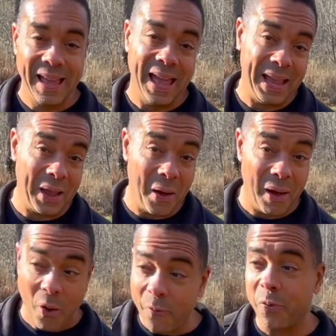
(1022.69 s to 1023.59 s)
Hey, y'all,
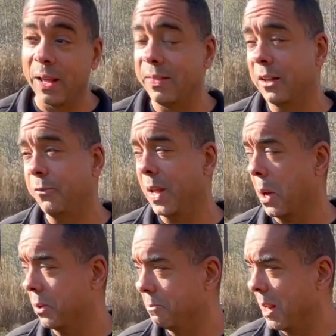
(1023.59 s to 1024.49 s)
hopefully this
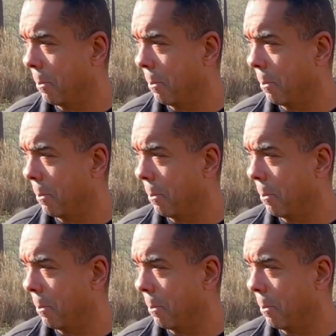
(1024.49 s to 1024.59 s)
video has been a